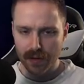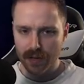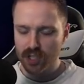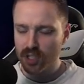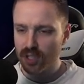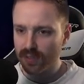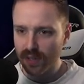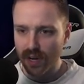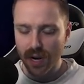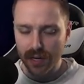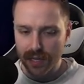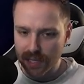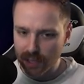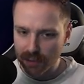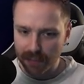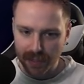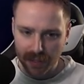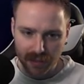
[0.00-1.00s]
I should have gone
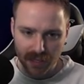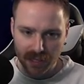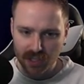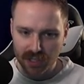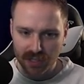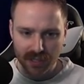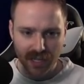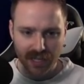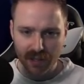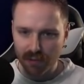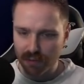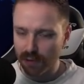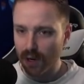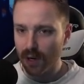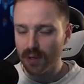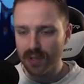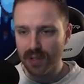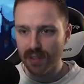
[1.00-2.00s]
heal build. I should have taken the
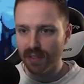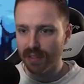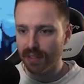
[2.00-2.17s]
frozen